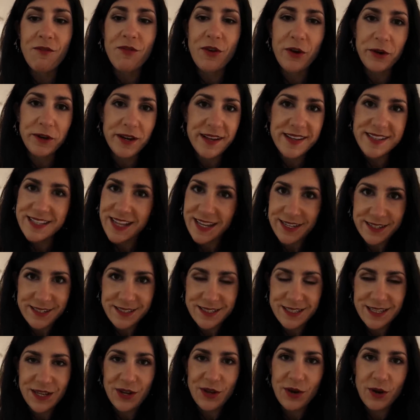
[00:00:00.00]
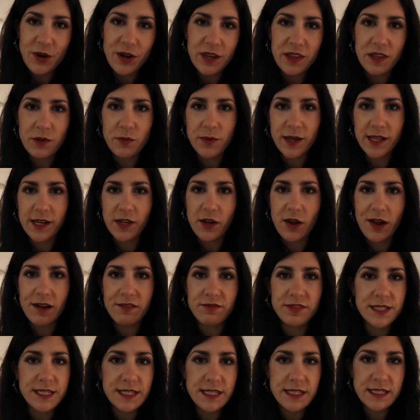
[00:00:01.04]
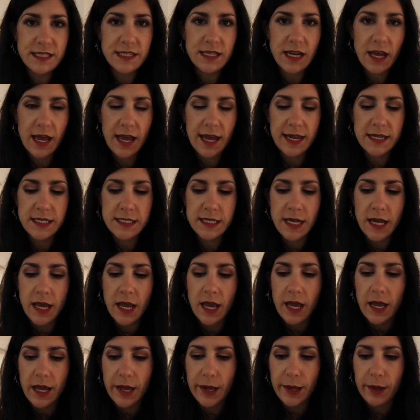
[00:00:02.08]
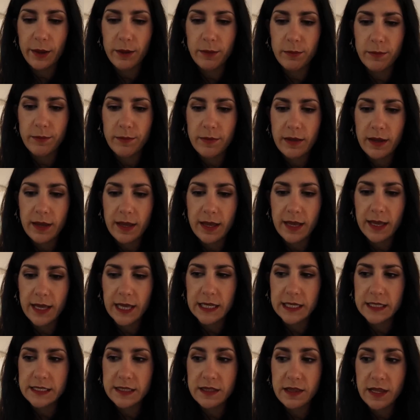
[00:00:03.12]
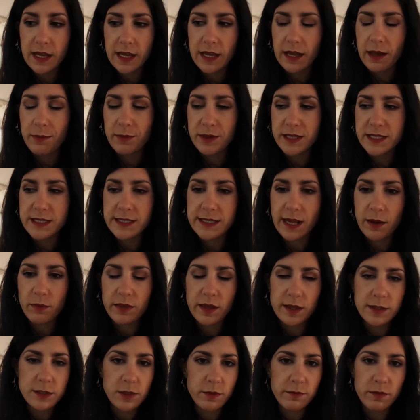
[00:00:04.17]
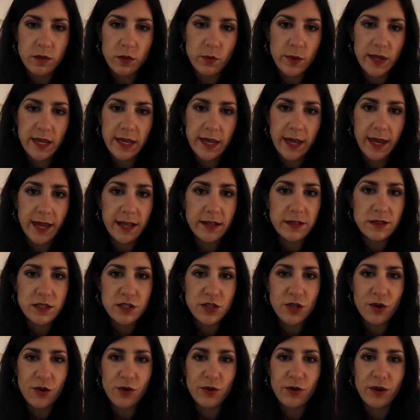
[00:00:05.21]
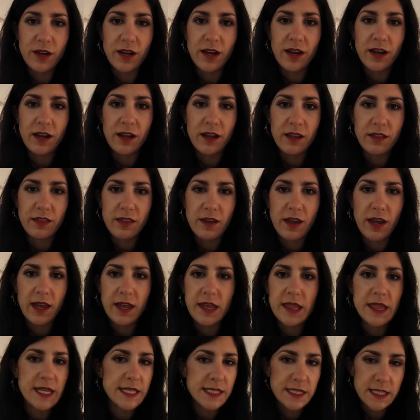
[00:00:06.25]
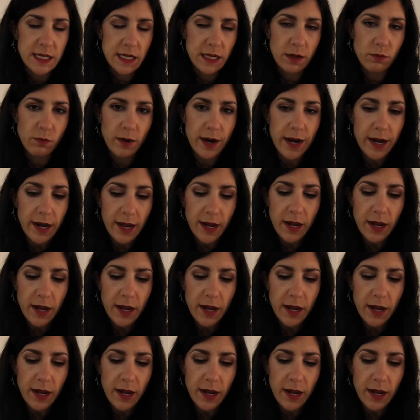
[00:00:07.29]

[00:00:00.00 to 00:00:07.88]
very excited to see her. I think we're gonna go out for dinner tonight, and they're coming to stay with us over the weekend, so they're in the city right